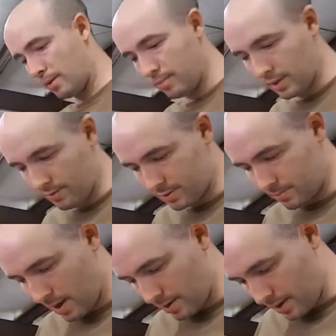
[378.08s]
but I believe it's
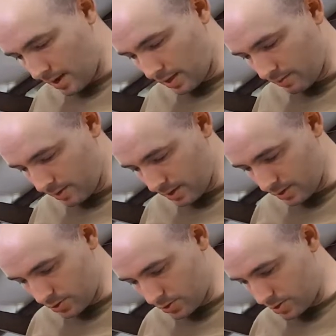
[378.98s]
about 1/8 of an
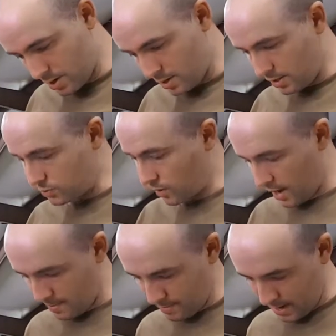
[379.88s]
inch is what
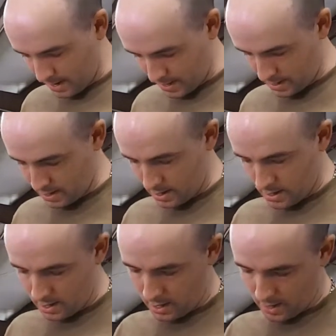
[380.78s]
I made it.
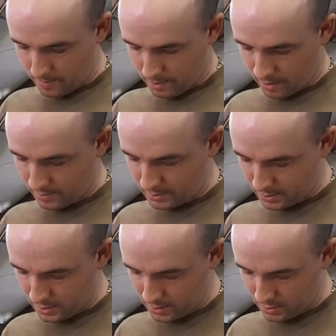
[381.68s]

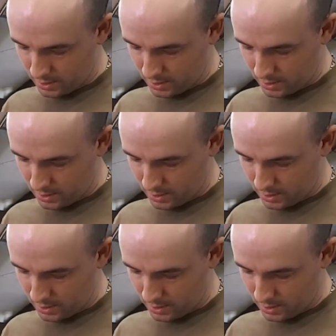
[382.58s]
Obviously you